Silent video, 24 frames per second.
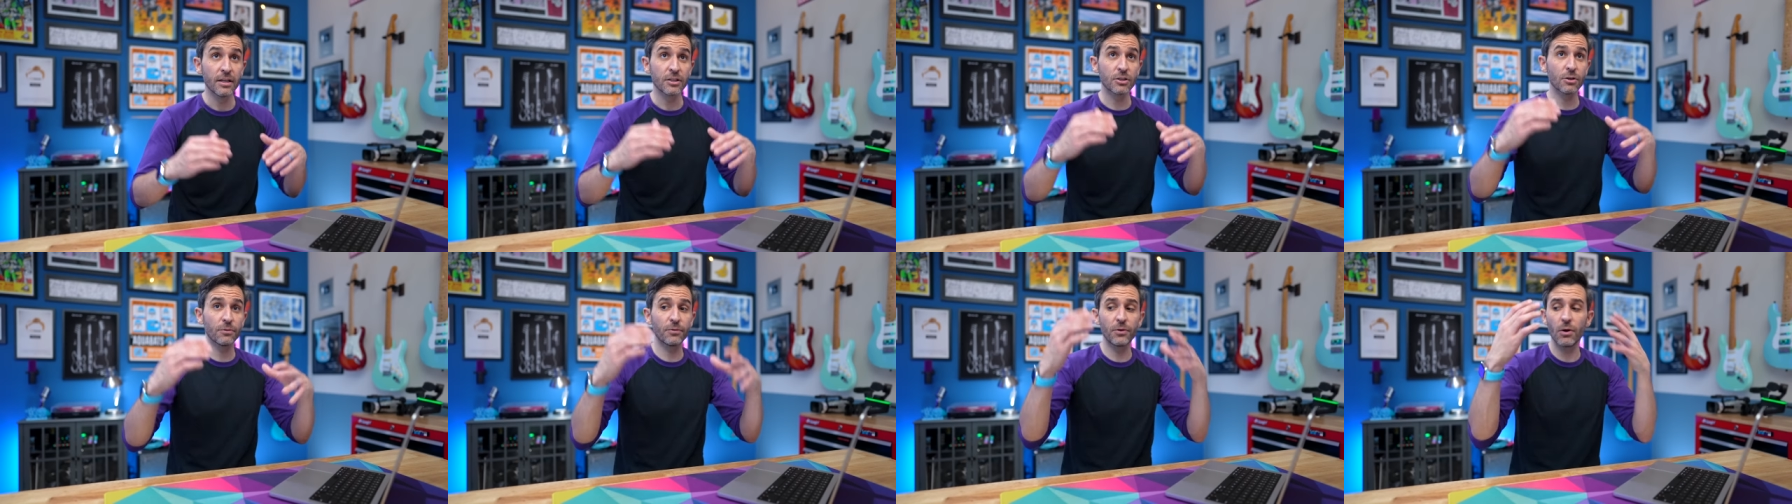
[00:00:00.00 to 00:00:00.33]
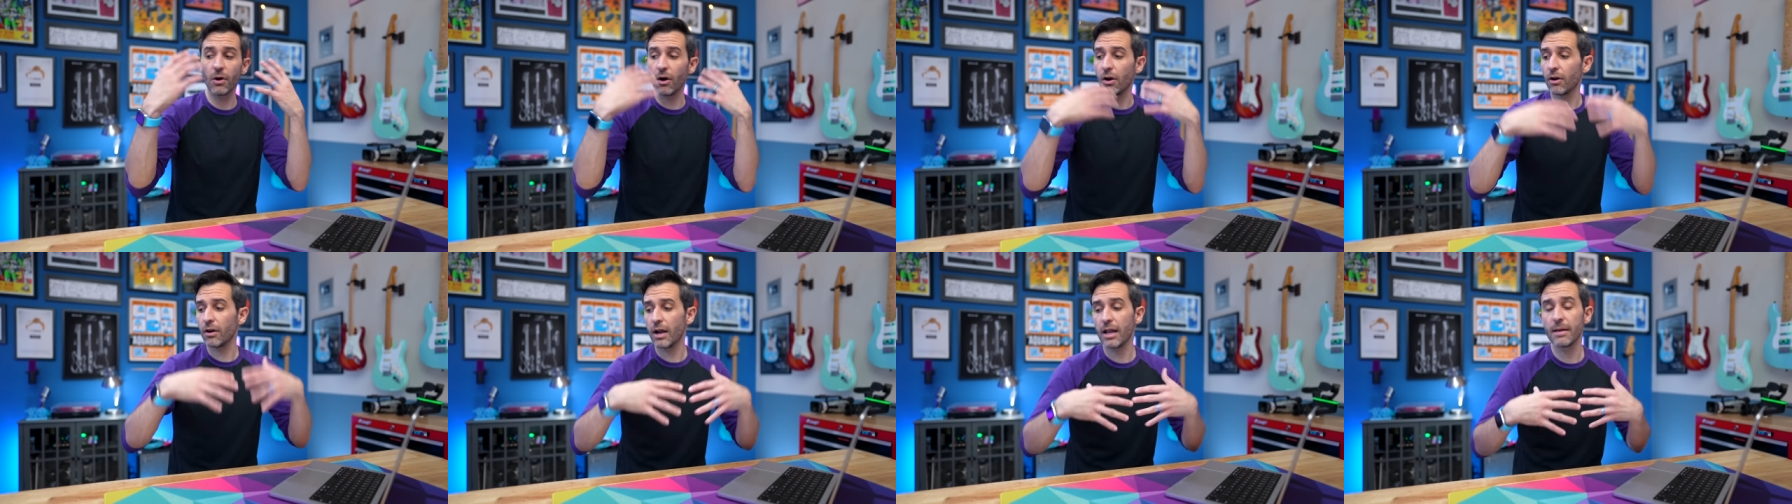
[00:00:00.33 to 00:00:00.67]
So if you
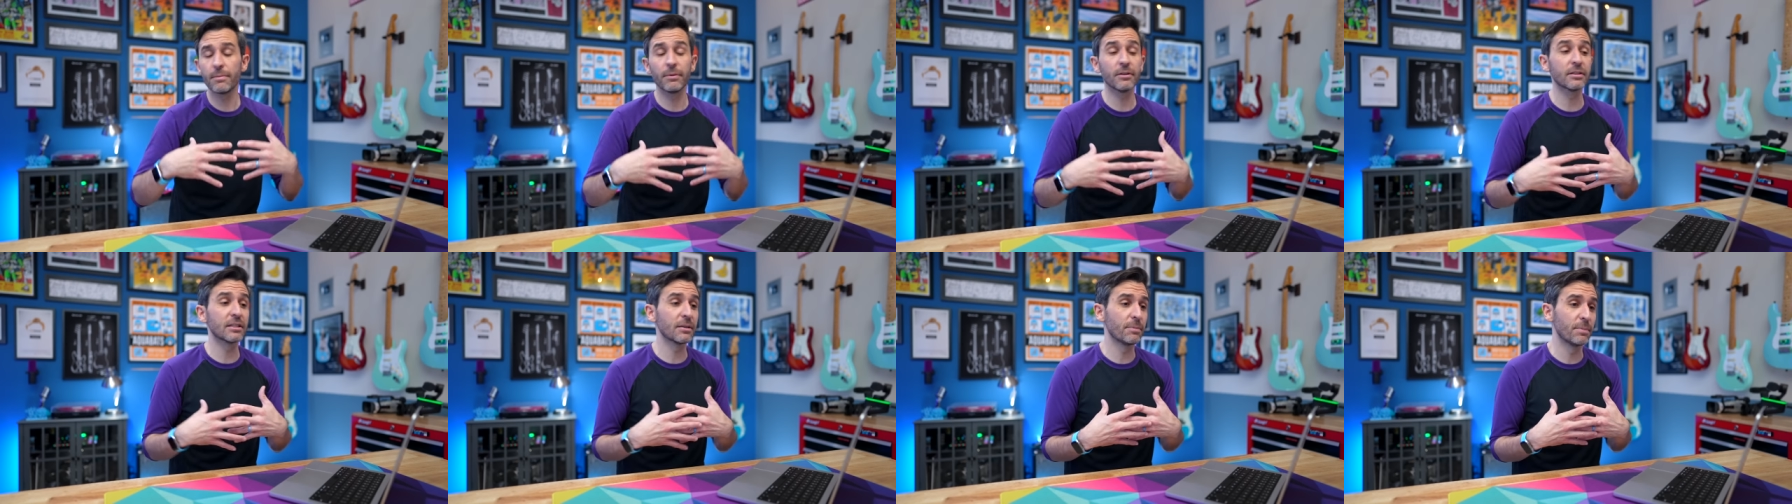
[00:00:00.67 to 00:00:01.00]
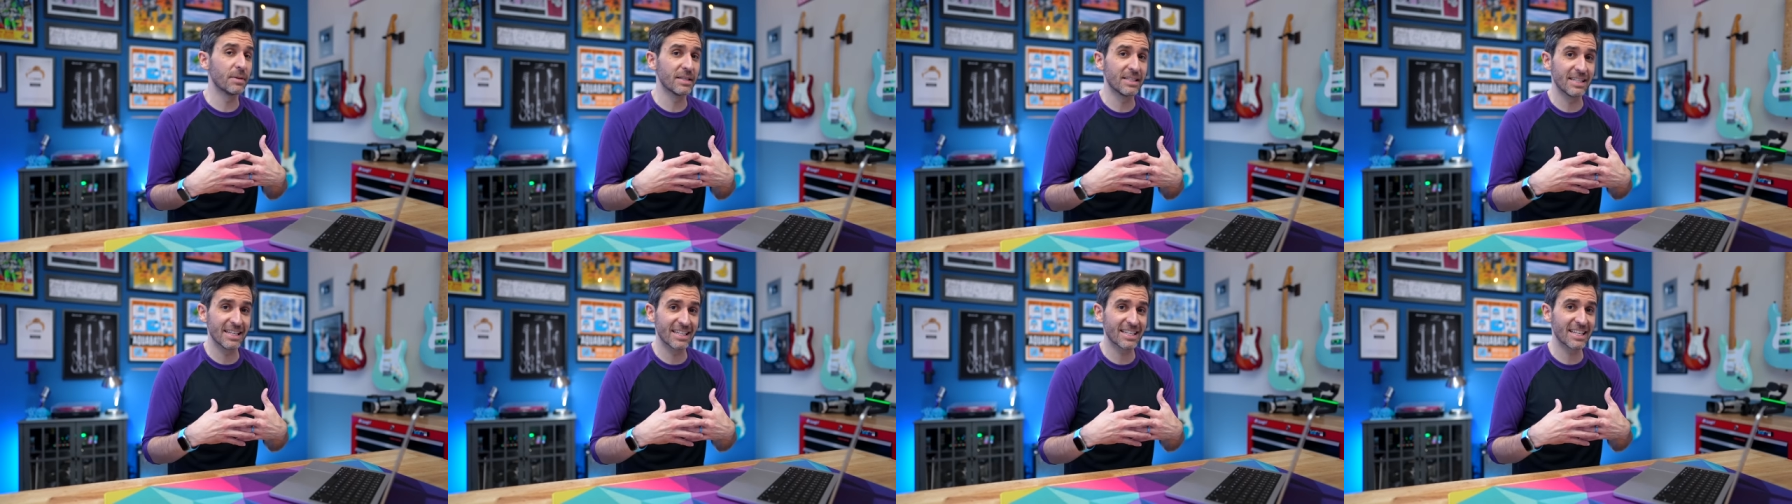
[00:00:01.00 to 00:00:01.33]
are able to
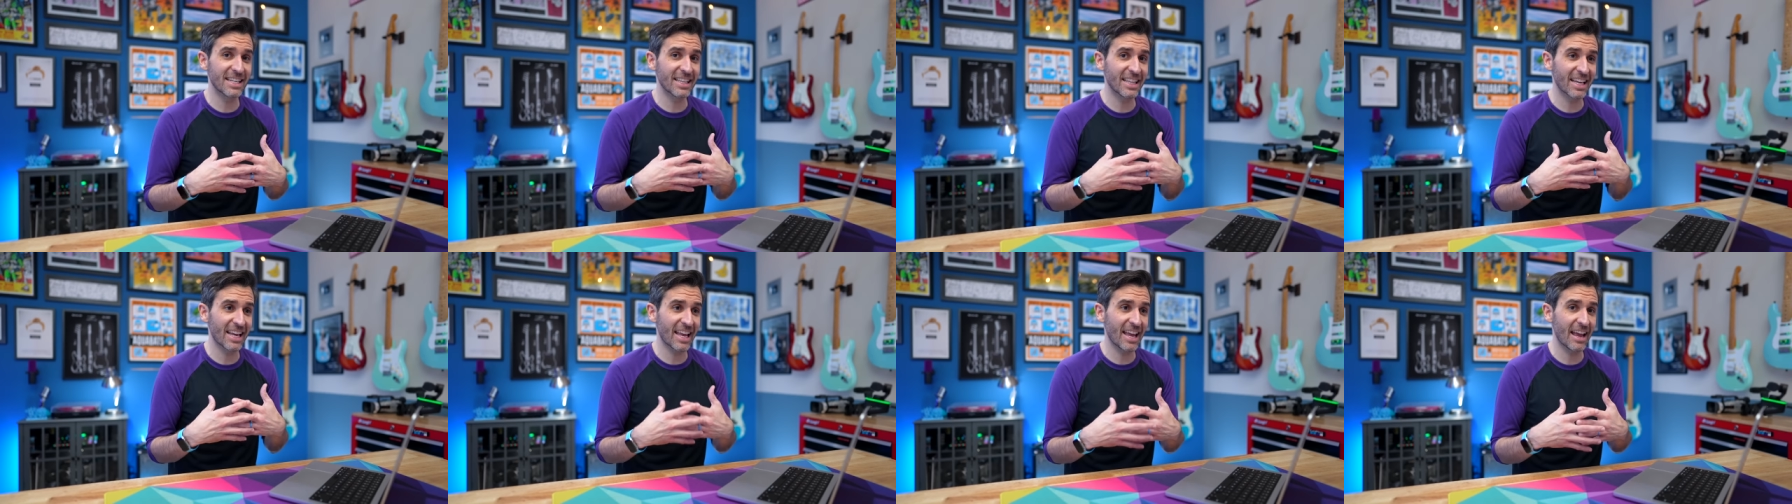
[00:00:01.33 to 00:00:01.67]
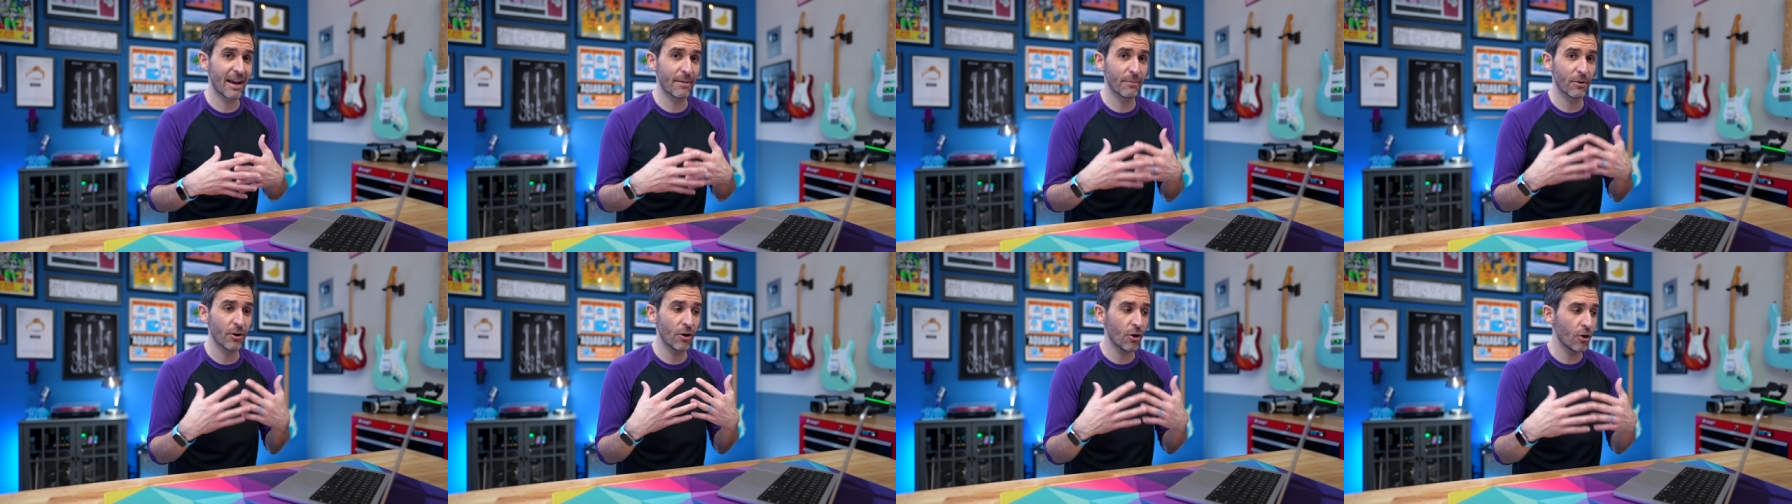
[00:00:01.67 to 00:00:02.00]
position the
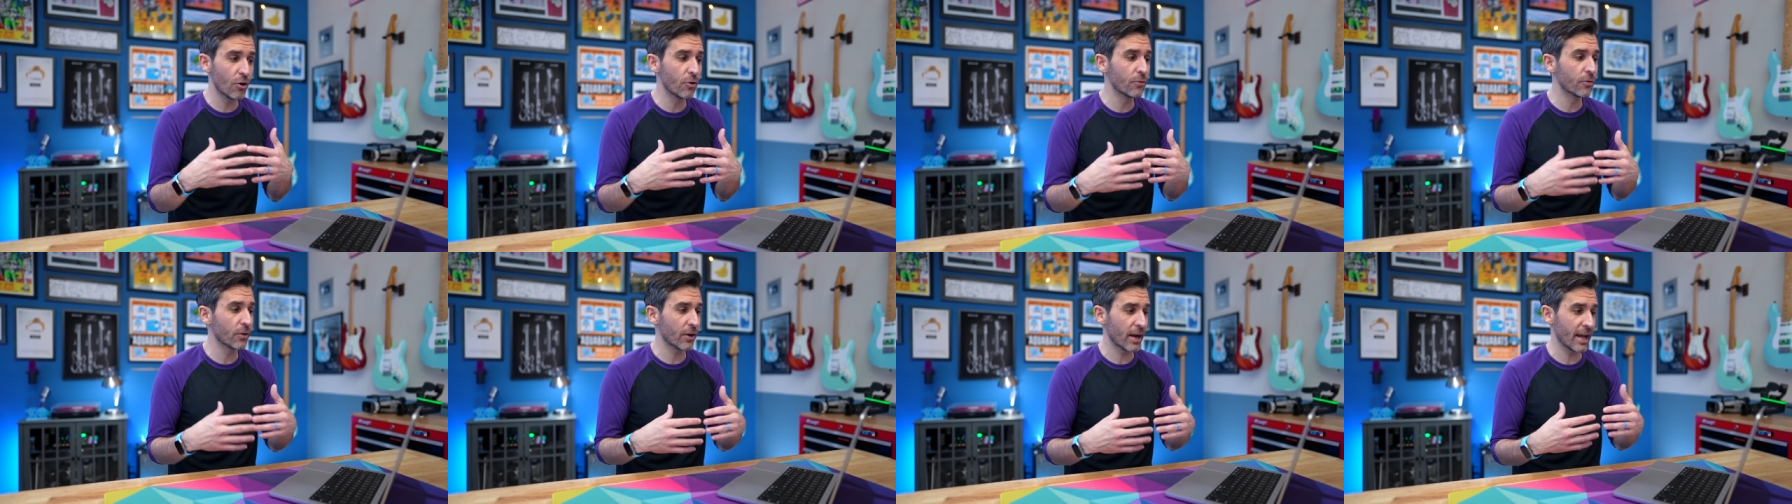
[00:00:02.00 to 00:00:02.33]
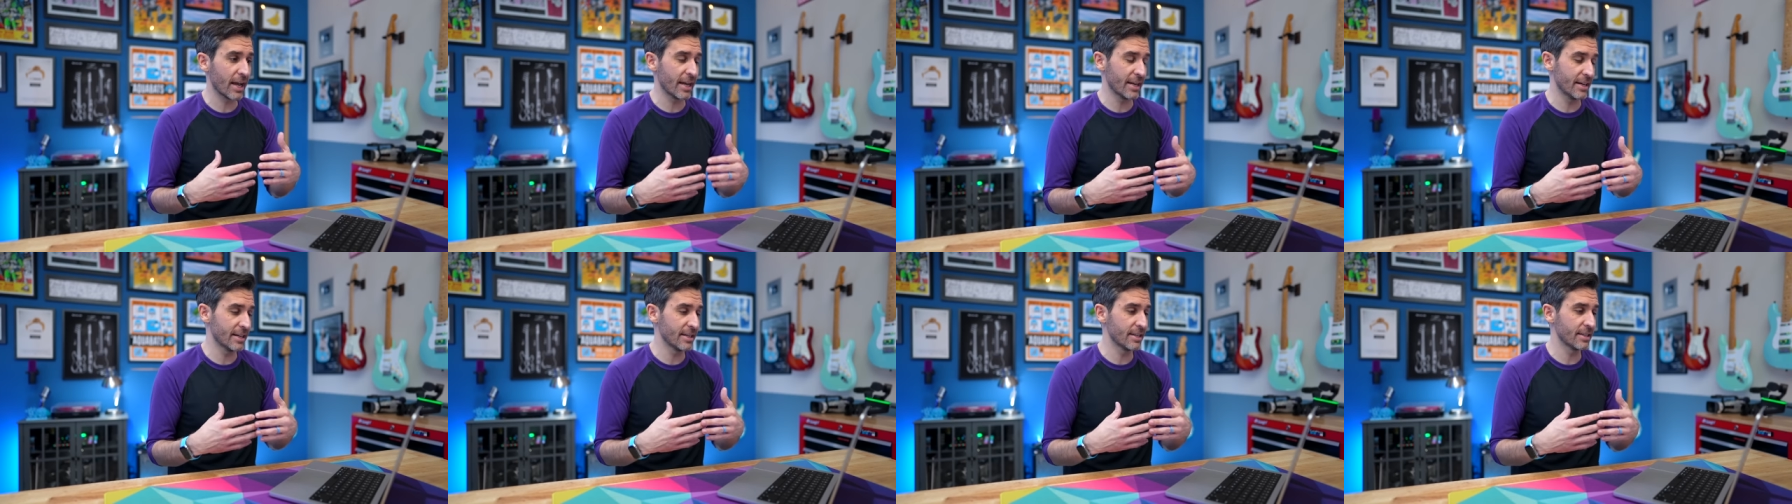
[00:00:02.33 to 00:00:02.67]
camera
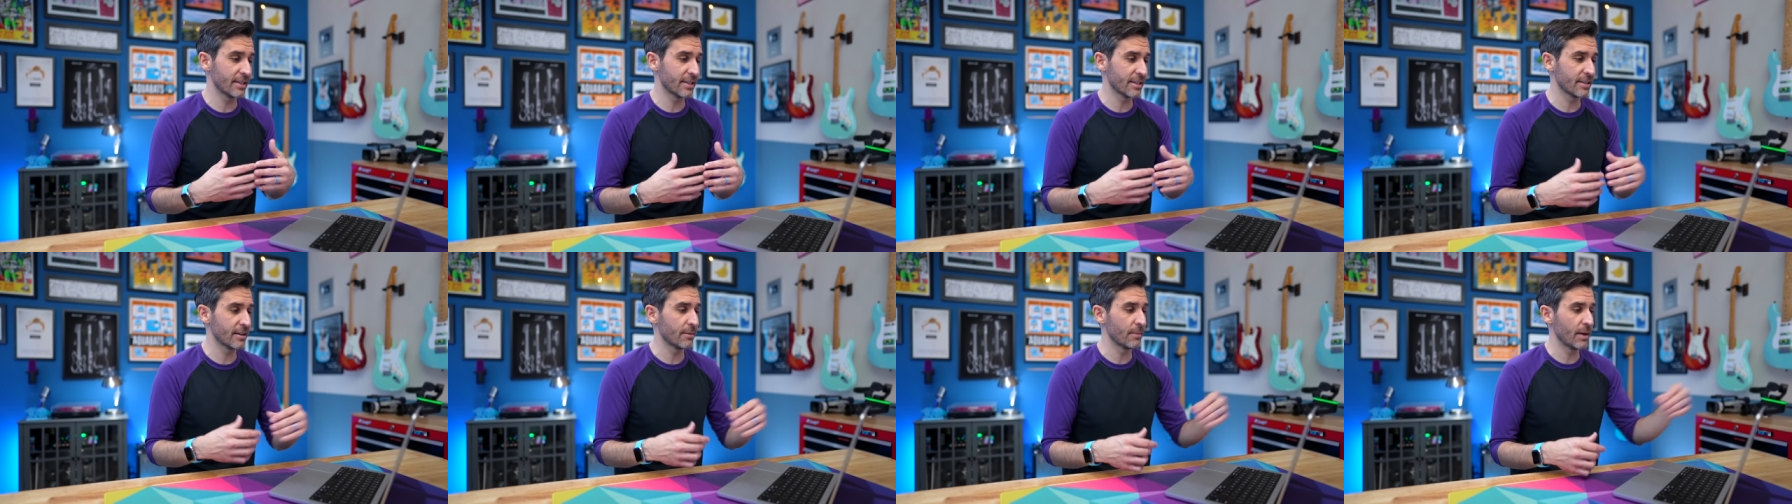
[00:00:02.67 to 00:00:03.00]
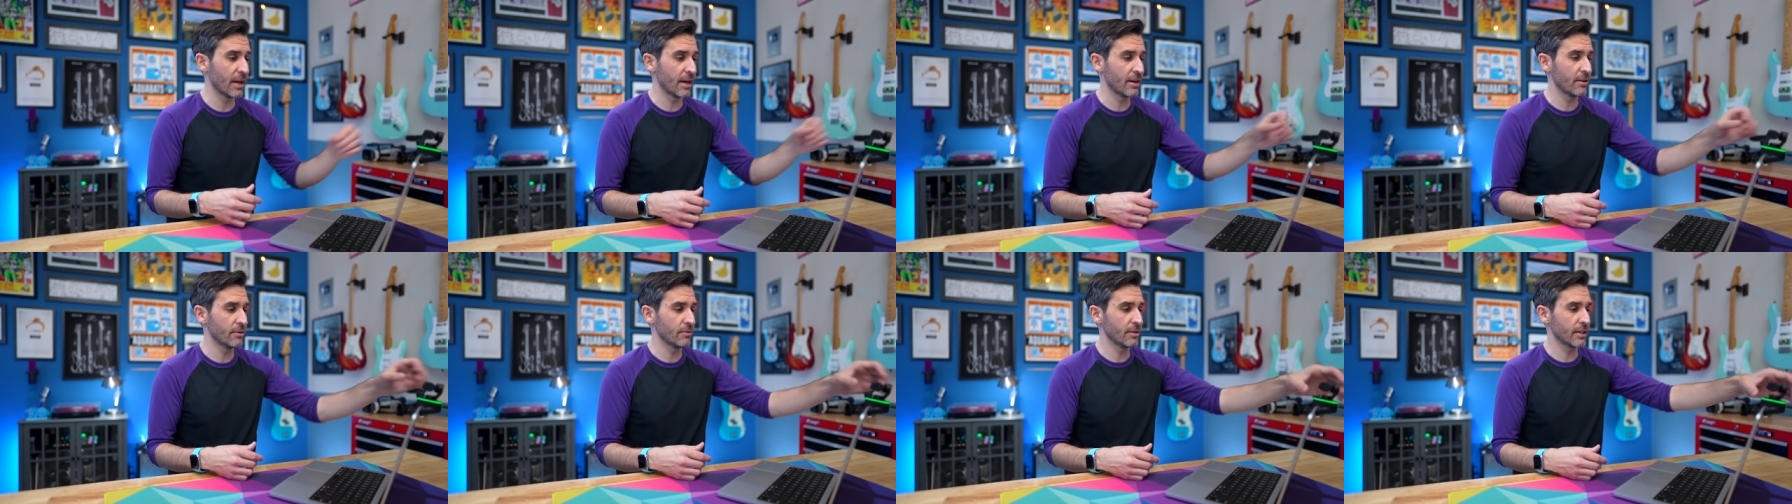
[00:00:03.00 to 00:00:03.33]
overhead
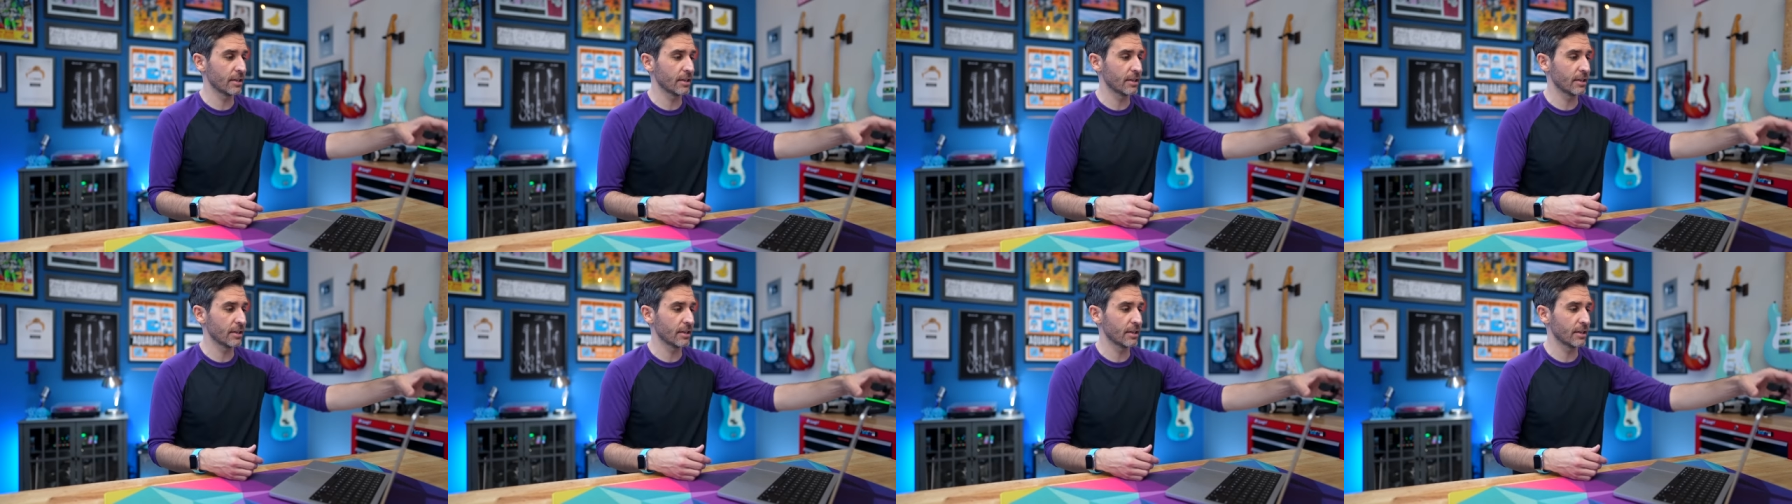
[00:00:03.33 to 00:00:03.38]
somehow,